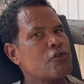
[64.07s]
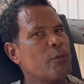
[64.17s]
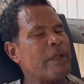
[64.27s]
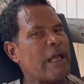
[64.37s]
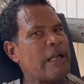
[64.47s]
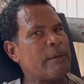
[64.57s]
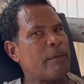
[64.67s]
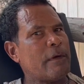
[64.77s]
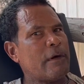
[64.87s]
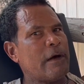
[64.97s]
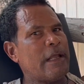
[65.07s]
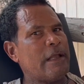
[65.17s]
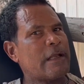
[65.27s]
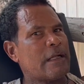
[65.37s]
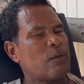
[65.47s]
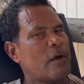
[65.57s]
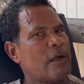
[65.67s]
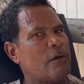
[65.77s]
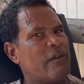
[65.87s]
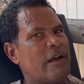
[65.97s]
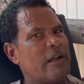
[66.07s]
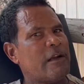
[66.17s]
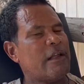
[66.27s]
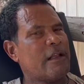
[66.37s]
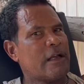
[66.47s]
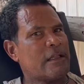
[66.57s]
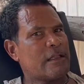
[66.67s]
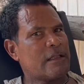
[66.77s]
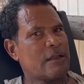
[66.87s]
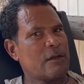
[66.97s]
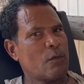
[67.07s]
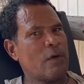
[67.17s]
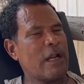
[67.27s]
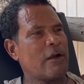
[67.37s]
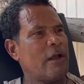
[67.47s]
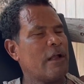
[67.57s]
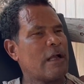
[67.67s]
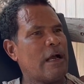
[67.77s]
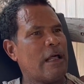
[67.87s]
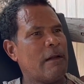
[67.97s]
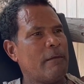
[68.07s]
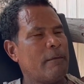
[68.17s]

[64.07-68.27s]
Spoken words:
to be in Ellicott, walking over in Ellicott. With a guy called